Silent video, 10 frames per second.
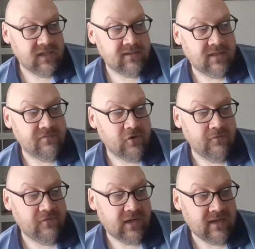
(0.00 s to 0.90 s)
Then I've
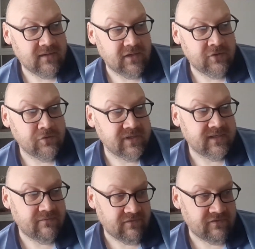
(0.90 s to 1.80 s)
gone for either another
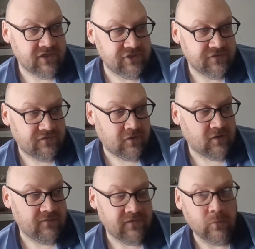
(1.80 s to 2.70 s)
Devilfish
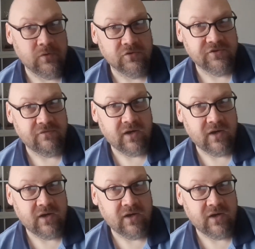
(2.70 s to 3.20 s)
for a few of those to